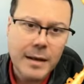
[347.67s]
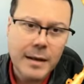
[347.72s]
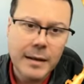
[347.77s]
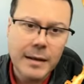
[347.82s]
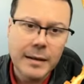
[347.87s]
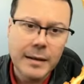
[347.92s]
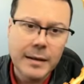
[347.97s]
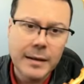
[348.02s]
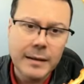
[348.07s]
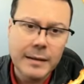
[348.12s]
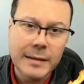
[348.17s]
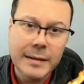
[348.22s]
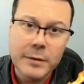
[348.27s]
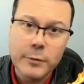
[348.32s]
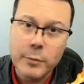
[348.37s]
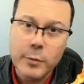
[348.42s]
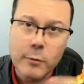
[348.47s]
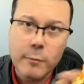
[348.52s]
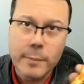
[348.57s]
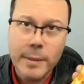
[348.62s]

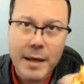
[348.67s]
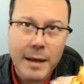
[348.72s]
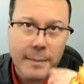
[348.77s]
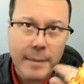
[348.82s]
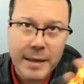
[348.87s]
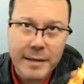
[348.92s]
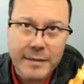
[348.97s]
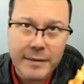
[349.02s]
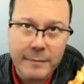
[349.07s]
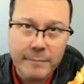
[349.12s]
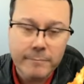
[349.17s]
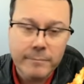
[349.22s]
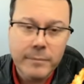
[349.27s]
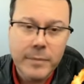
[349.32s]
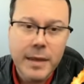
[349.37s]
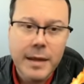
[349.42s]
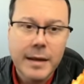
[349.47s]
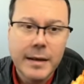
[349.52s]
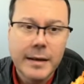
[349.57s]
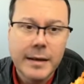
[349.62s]
it will be amazing.
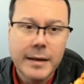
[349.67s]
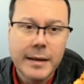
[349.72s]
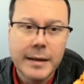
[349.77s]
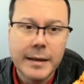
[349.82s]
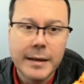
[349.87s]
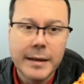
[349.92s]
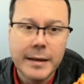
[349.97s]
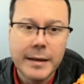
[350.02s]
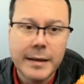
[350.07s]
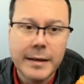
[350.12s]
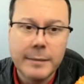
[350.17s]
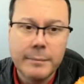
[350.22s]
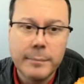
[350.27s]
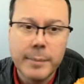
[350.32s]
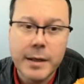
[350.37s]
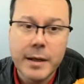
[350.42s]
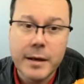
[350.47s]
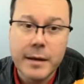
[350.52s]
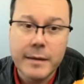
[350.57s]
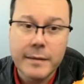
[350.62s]

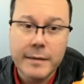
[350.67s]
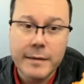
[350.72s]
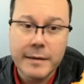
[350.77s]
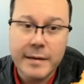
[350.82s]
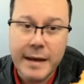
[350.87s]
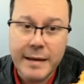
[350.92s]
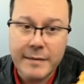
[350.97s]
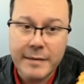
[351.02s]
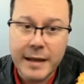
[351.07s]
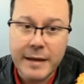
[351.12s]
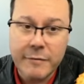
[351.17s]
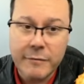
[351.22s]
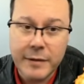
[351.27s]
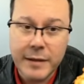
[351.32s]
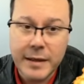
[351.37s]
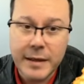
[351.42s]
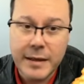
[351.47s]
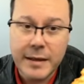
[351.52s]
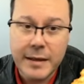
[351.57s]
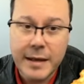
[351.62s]
Because it has
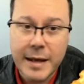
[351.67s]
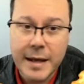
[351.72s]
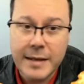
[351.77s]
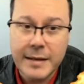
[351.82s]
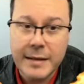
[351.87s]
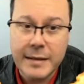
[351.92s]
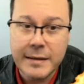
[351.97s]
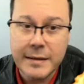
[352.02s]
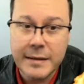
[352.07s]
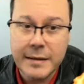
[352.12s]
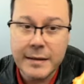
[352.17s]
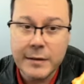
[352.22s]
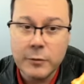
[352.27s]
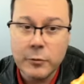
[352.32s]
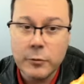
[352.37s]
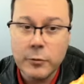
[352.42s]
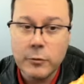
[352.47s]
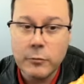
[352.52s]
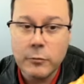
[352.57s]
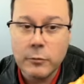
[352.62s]
lifelink and
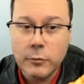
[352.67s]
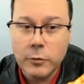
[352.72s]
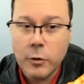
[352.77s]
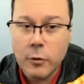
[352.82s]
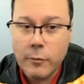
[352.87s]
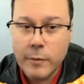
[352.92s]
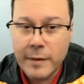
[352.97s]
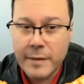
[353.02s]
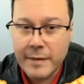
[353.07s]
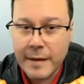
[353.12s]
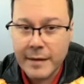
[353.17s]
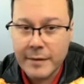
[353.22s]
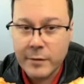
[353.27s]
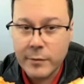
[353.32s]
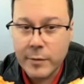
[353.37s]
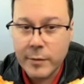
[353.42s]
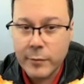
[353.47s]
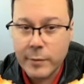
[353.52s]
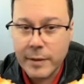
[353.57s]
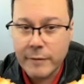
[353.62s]
Lois
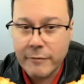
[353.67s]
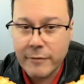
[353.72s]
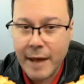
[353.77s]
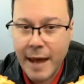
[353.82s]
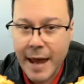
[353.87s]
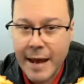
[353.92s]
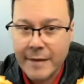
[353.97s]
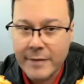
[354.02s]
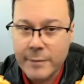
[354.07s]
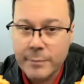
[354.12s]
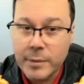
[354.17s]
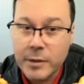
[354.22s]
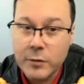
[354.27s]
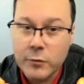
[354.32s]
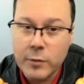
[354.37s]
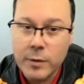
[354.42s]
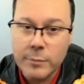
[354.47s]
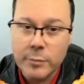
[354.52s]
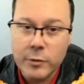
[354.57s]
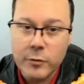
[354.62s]
enters with X
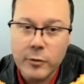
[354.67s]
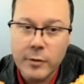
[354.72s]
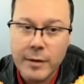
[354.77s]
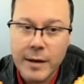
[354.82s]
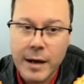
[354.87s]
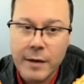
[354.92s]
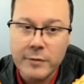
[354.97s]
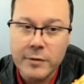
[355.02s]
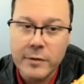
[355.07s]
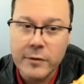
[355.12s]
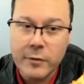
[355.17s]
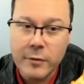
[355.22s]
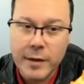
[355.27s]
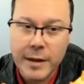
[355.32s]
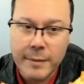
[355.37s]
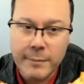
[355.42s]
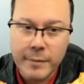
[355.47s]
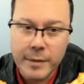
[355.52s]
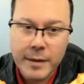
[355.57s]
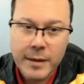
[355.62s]
+1/+1 counters on
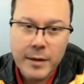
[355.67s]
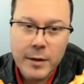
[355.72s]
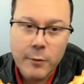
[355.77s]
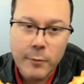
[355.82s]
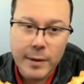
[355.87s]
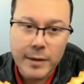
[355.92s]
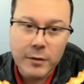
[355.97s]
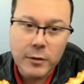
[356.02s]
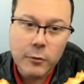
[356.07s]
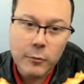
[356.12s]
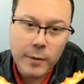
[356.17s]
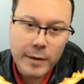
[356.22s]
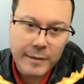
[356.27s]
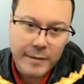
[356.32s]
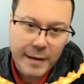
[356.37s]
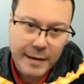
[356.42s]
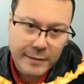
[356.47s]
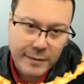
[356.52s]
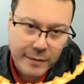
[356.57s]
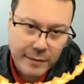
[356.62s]
him. When Lois
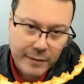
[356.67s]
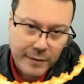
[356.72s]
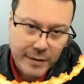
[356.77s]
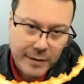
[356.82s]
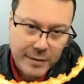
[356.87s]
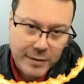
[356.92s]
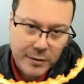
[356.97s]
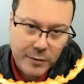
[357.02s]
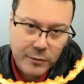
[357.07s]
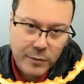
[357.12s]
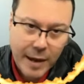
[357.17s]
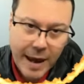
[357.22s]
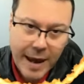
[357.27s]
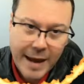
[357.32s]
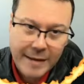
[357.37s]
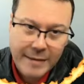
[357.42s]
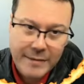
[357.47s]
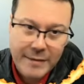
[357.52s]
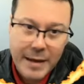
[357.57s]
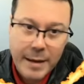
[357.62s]
enters, he deals
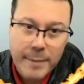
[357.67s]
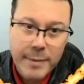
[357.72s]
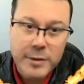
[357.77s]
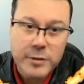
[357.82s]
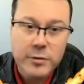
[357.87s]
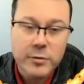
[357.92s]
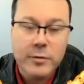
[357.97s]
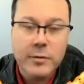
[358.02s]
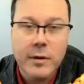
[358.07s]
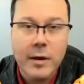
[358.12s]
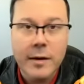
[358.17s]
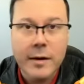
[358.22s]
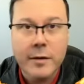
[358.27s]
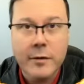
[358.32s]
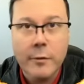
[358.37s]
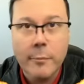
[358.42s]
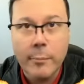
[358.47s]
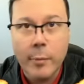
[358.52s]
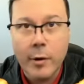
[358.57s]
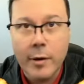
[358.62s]
X damage to
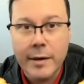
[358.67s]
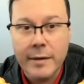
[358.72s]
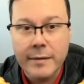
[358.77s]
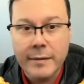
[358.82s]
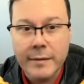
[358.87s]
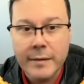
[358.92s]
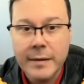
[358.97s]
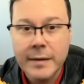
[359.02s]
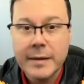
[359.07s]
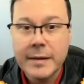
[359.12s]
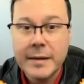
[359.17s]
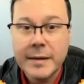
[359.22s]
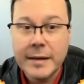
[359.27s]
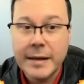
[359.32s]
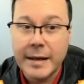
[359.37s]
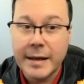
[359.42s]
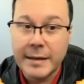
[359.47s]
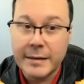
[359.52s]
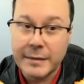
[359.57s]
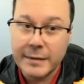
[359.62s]
target opponent.
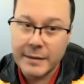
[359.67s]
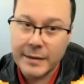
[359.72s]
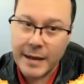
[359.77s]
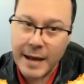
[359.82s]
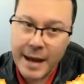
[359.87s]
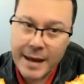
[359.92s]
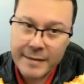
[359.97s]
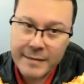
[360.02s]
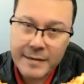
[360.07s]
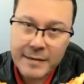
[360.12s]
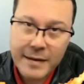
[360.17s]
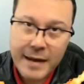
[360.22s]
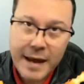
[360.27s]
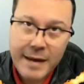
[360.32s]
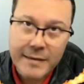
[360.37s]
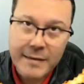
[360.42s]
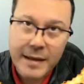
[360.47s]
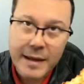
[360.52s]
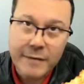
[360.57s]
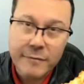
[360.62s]
And as it
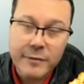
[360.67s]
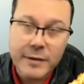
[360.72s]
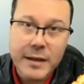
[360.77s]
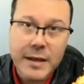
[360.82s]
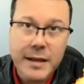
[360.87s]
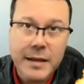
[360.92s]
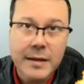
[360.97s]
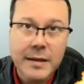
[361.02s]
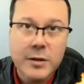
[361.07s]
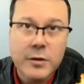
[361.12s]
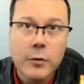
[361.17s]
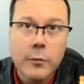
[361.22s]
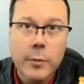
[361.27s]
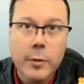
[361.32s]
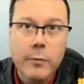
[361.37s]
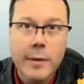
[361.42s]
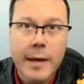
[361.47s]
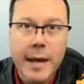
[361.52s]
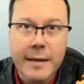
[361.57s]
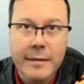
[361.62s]
has lifelink, you
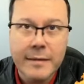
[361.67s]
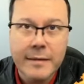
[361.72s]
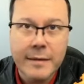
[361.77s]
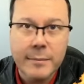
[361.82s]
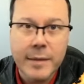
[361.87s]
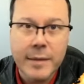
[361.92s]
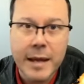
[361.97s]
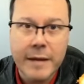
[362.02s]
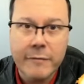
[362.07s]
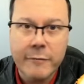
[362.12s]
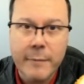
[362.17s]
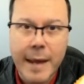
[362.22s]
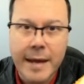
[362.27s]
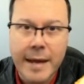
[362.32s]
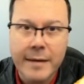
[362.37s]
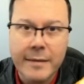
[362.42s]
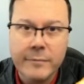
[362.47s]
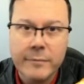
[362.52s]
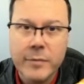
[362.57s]
will get some life back.